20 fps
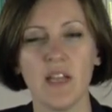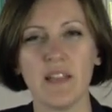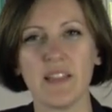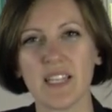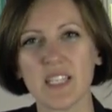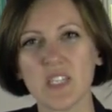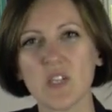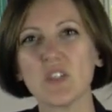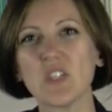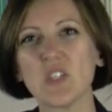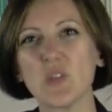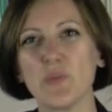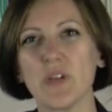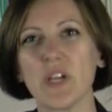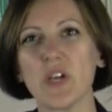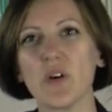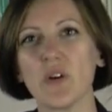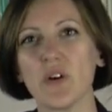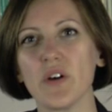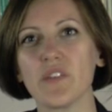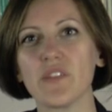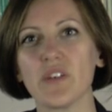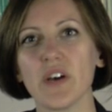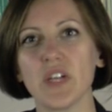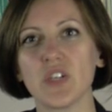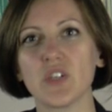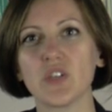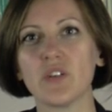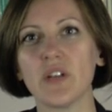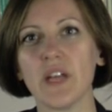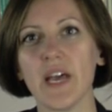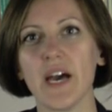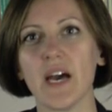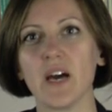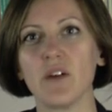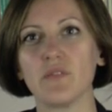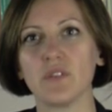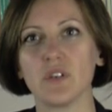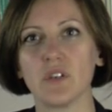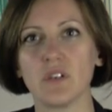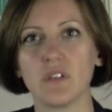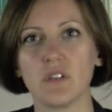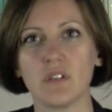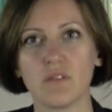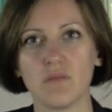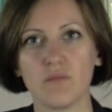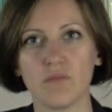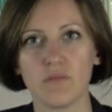that's also because I don't have a